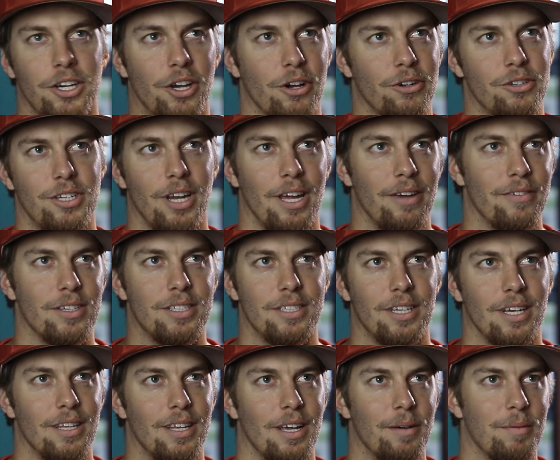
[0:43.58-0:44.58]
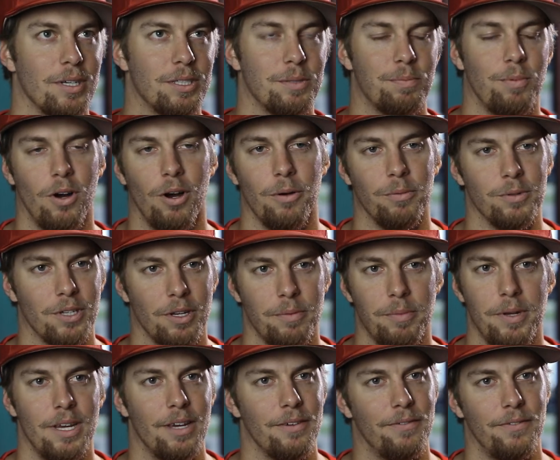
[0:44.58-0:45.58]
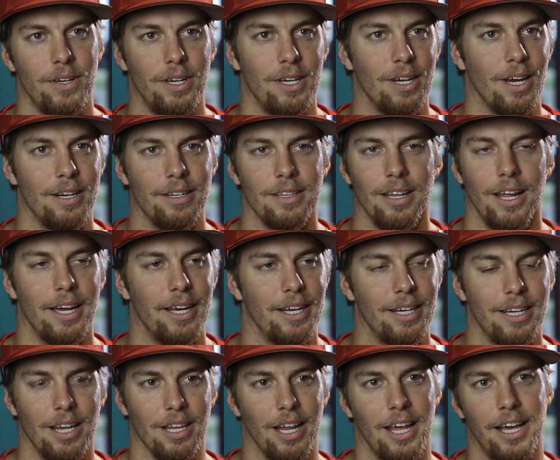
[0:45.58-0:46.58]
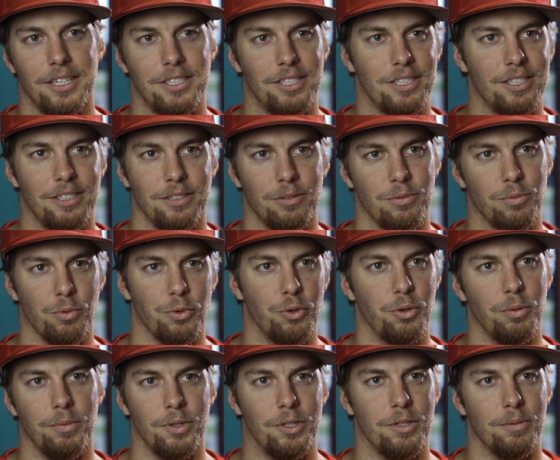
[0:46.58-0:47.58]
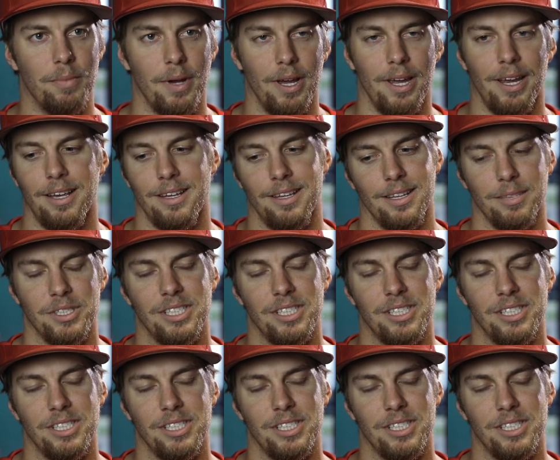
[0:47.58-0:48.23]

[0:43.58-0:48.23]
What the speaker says: Coach Davis said that my spot was going to be iffy. I had less room to make